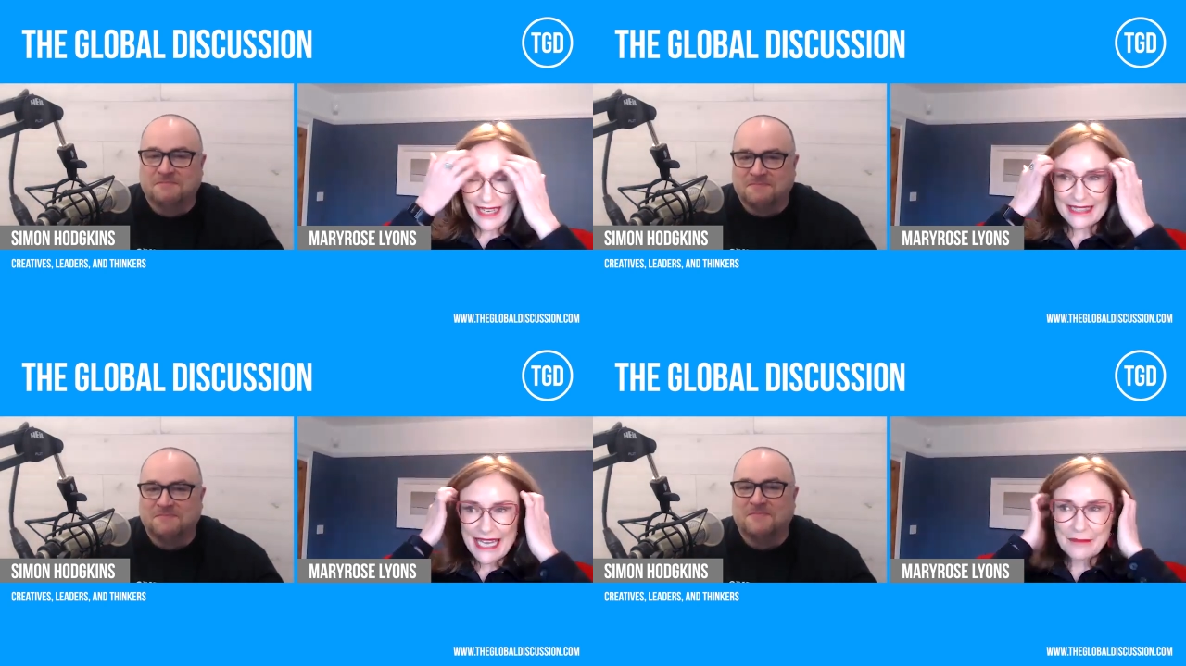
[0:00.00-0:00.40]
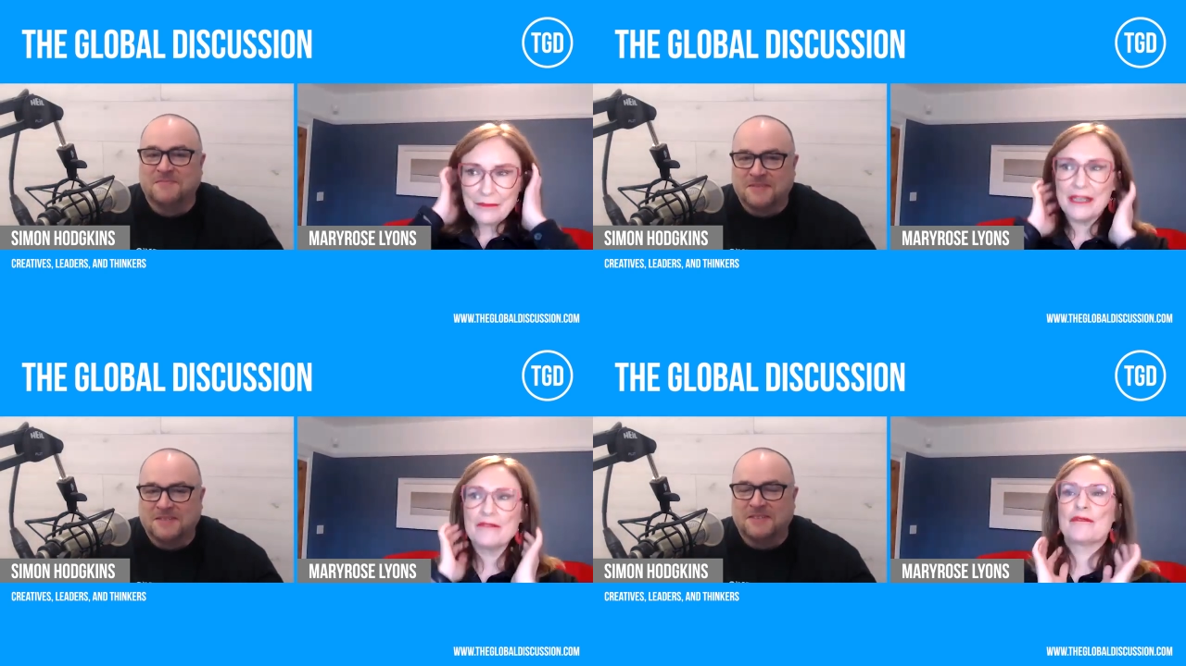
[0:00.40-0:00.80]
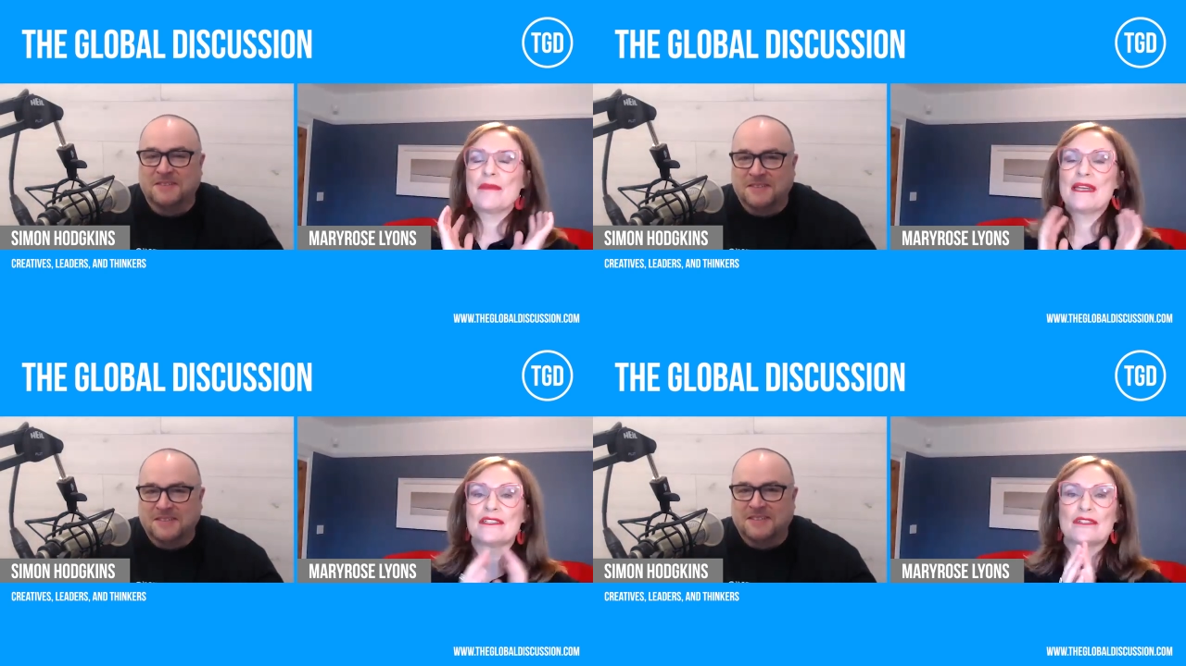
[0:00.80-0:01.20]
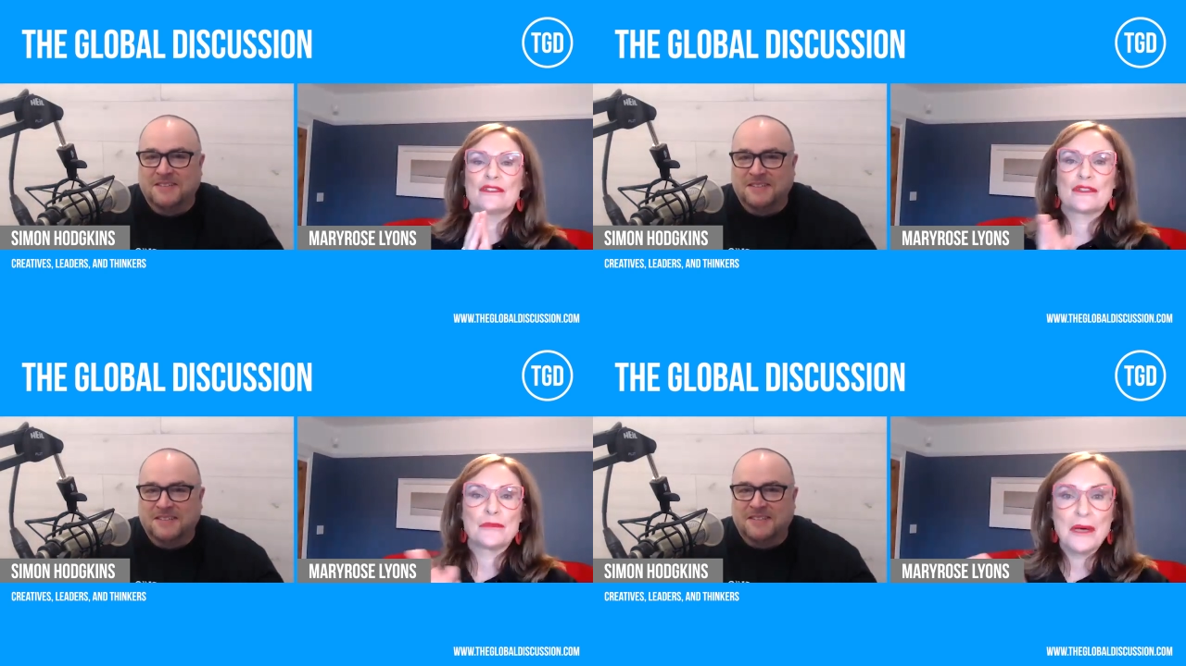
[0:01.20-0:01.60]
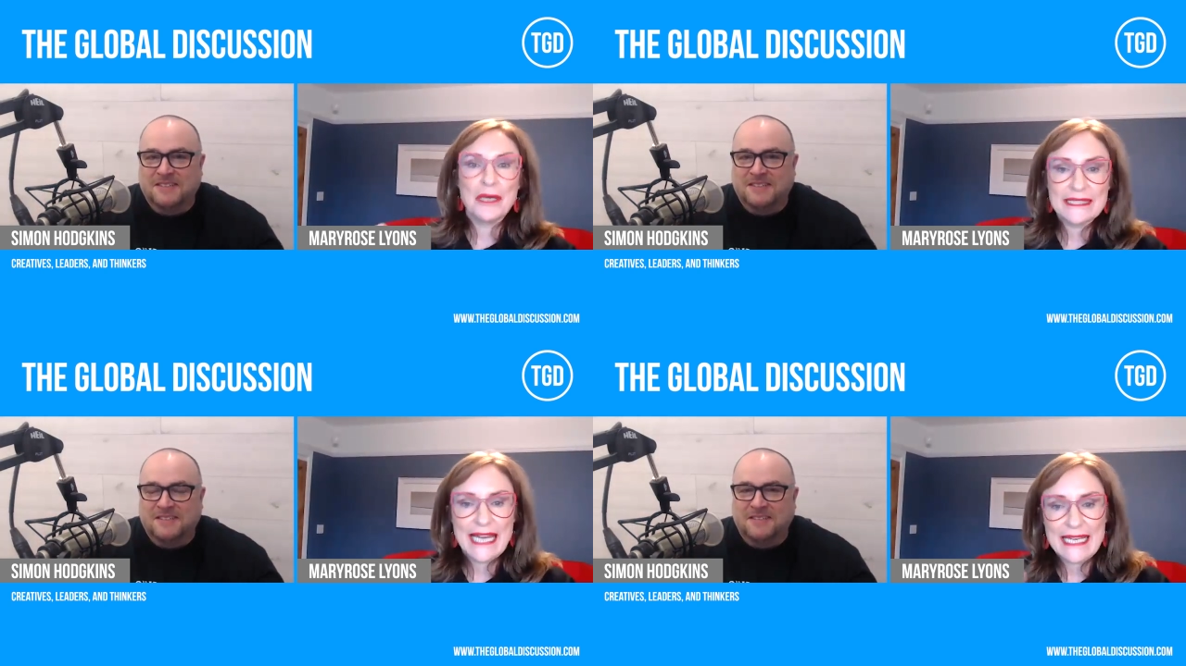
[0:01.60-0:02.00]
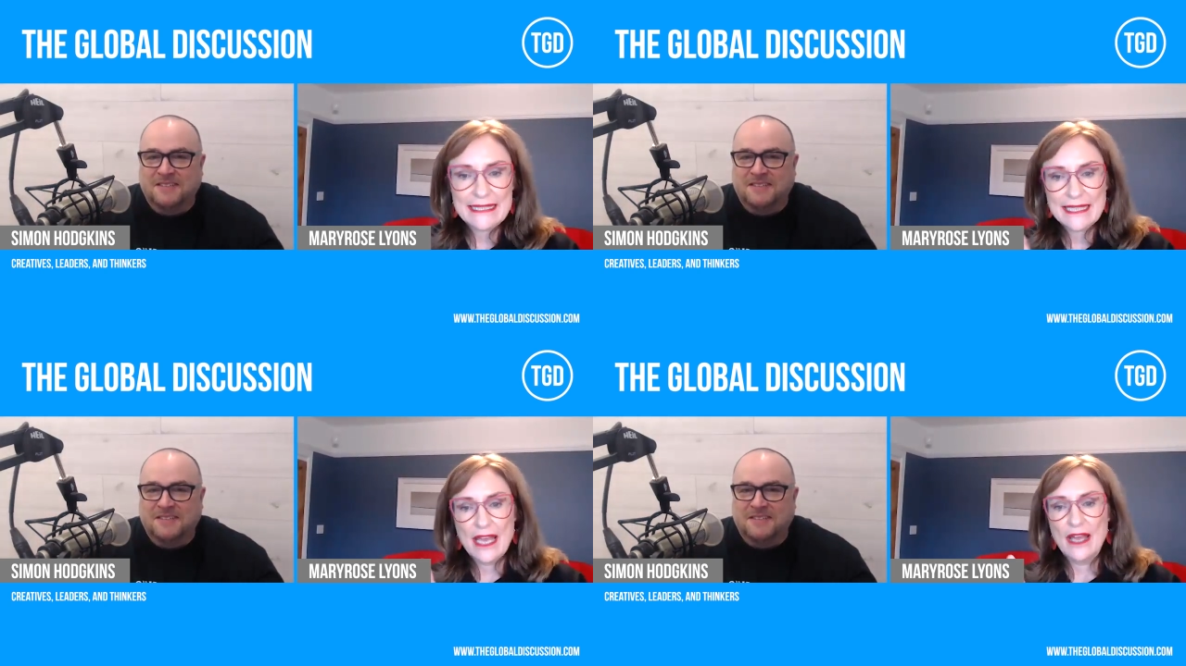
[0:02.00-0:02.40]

Speaker 1: I take my information through podcasts.